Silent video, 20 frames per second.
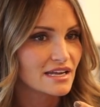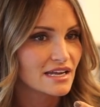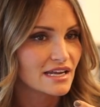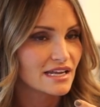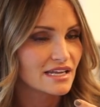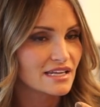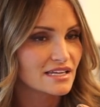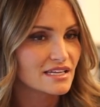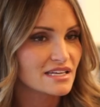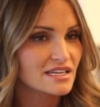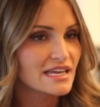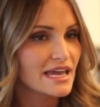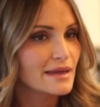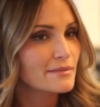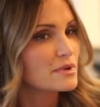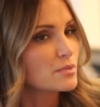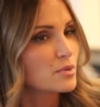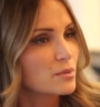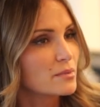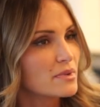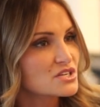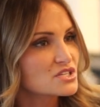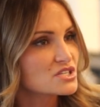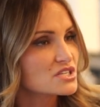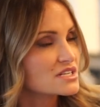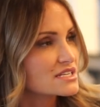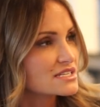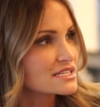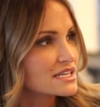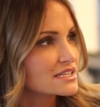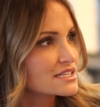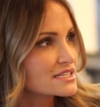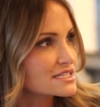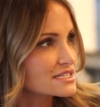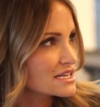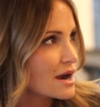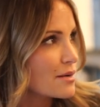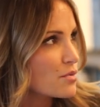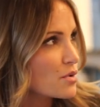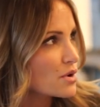he gave me permission. He said, then
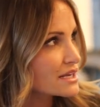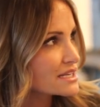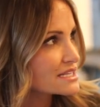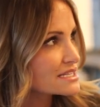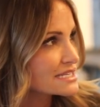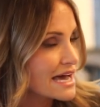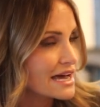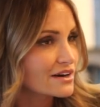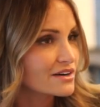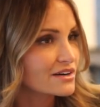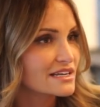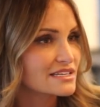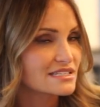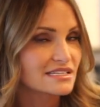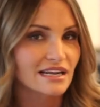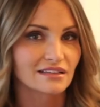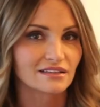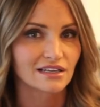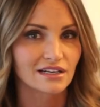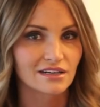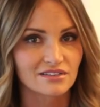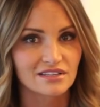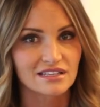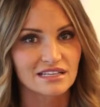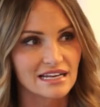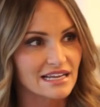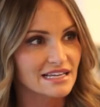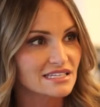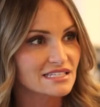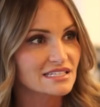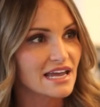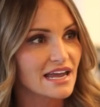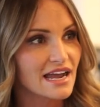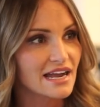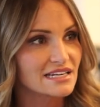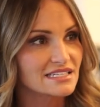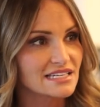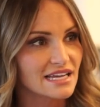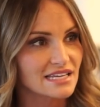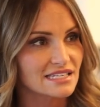stop working Saturdays. And I literally, the next day,
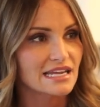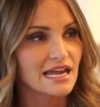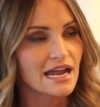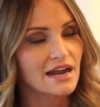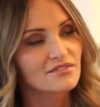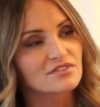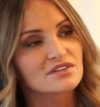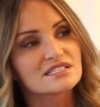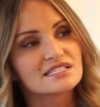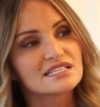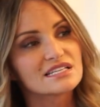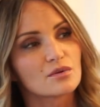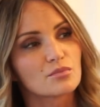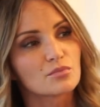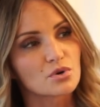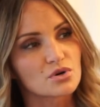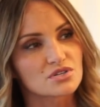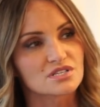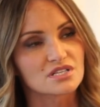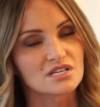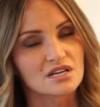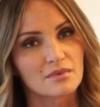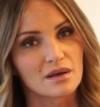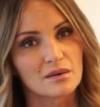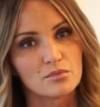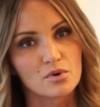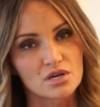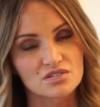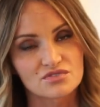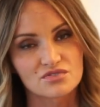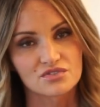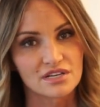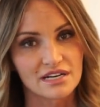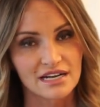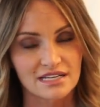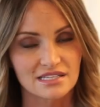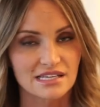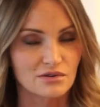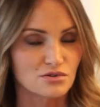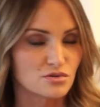I text every single person on my books for the
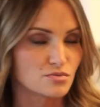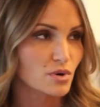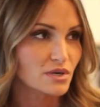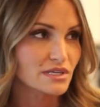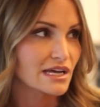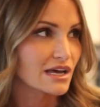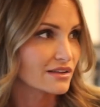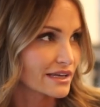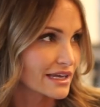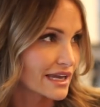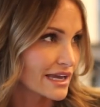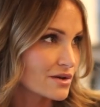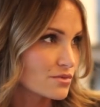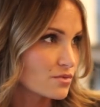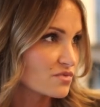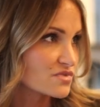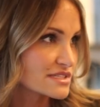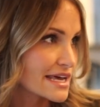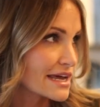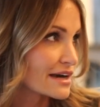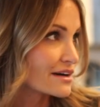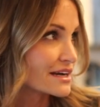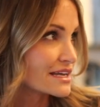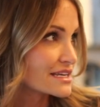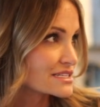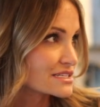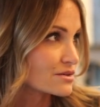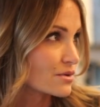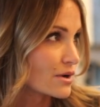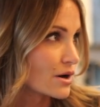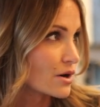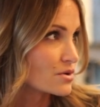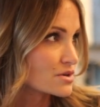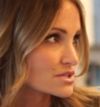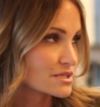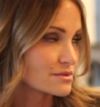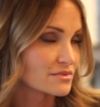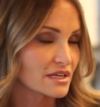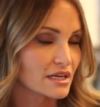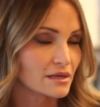next, I was booked out like 8 Saturdays in a row or
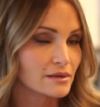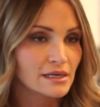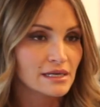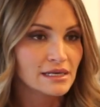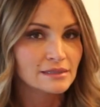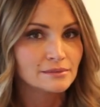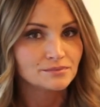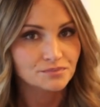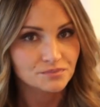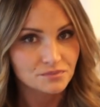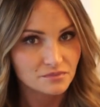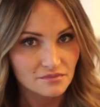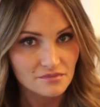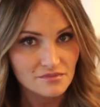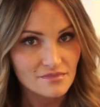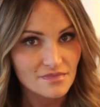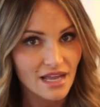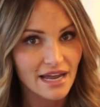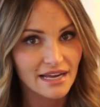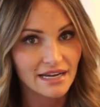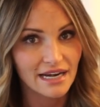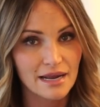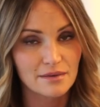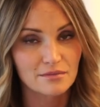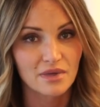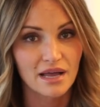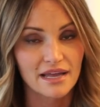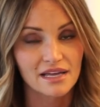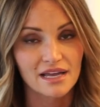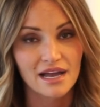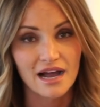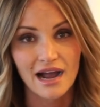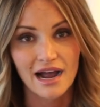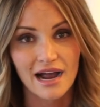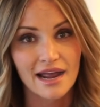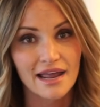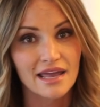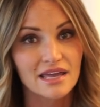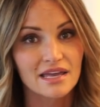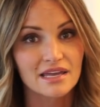something. And I'm like,
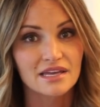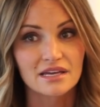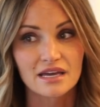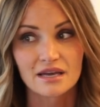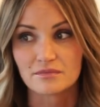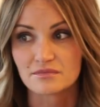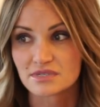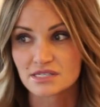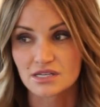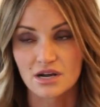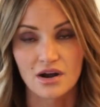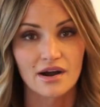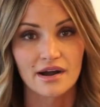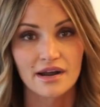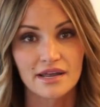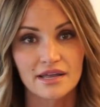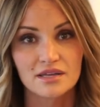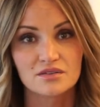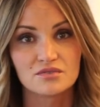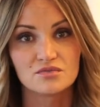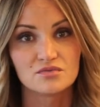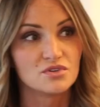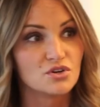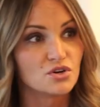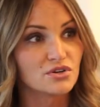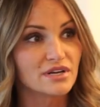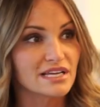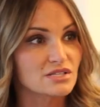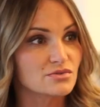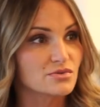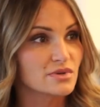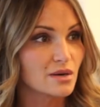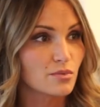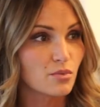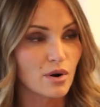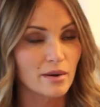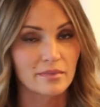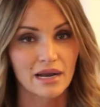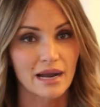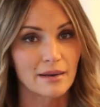I am sorry, your next week
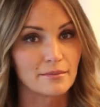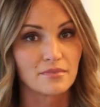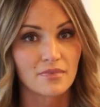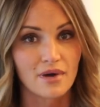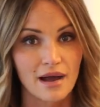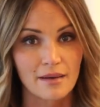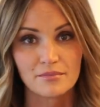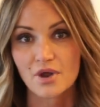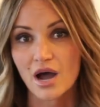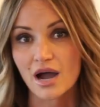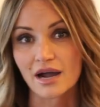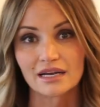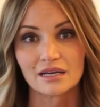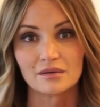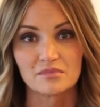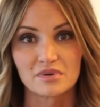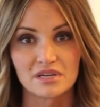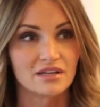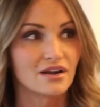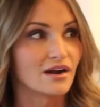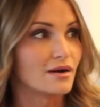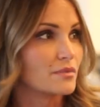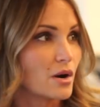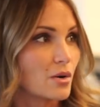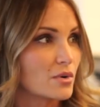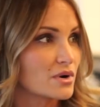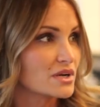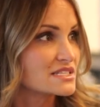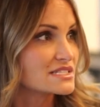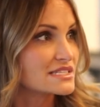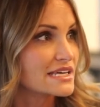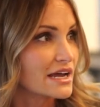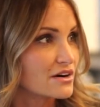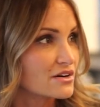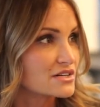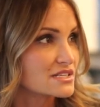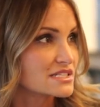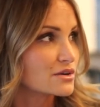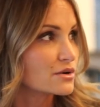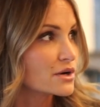appointment, I'm not gonna be there, I'm not working
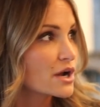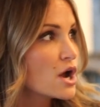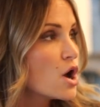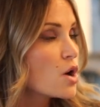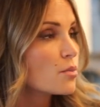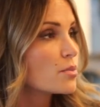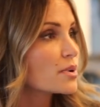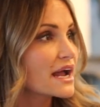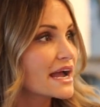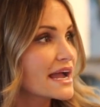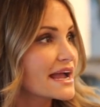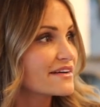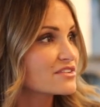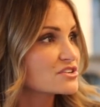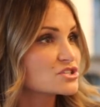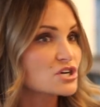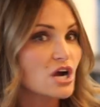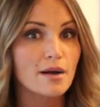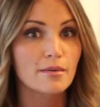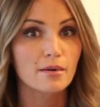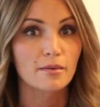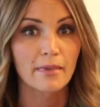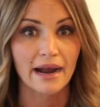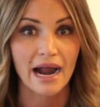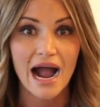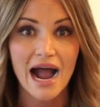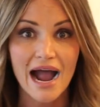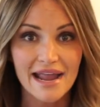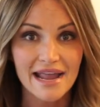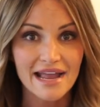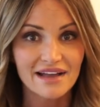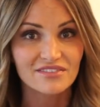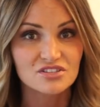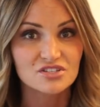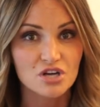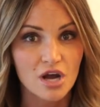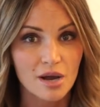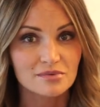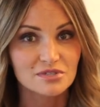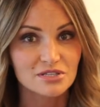Saturdays. And but I have a job. I'm like, I have a
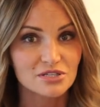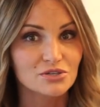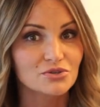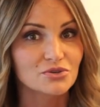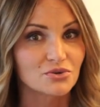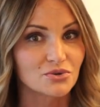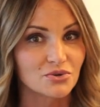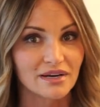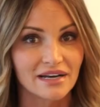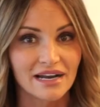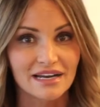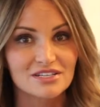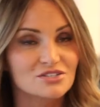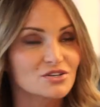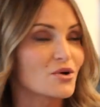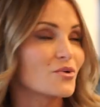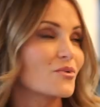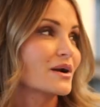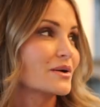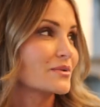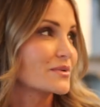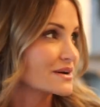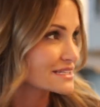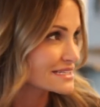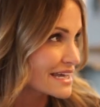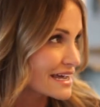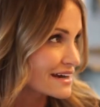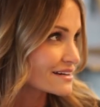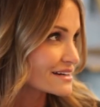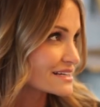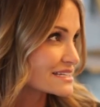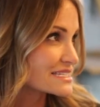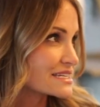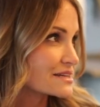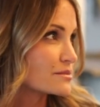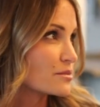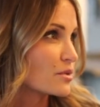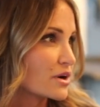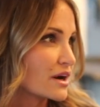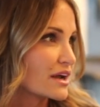job too, and I don't wanna work Saturdays
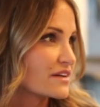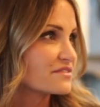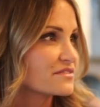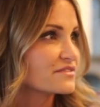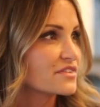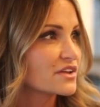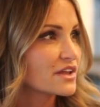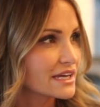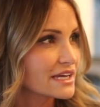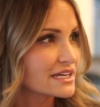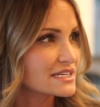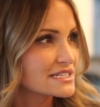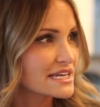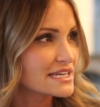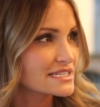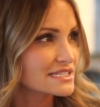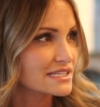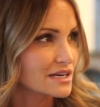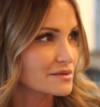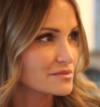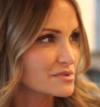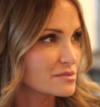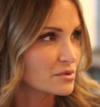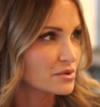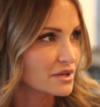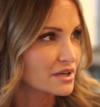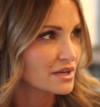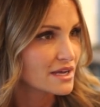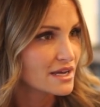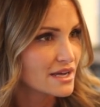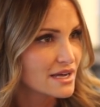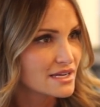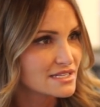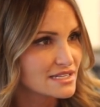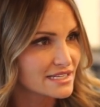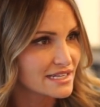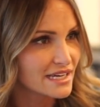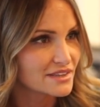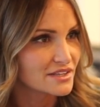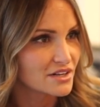anymore. And I feel like it takes a lot of people to
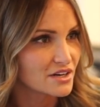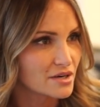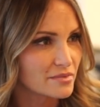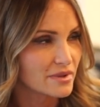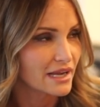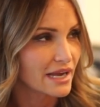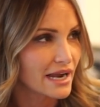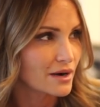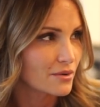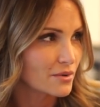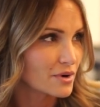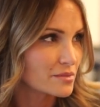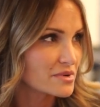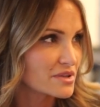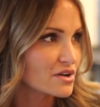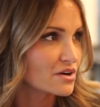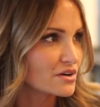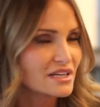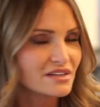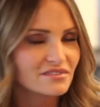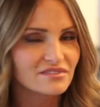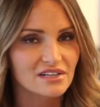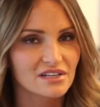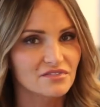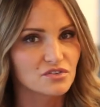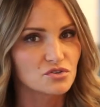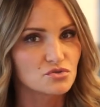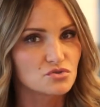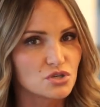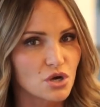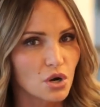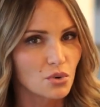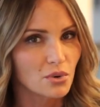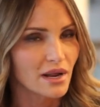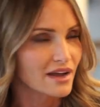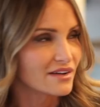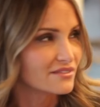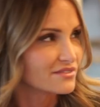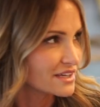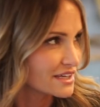get there, to be like, I don't wanna be there. And even if you don't
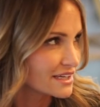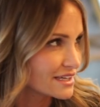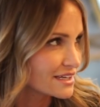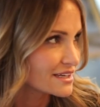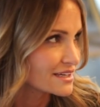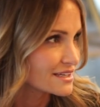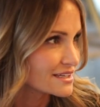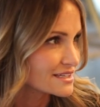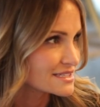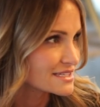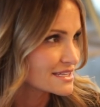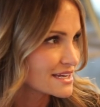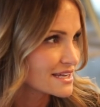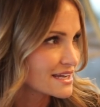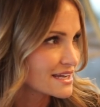have kids,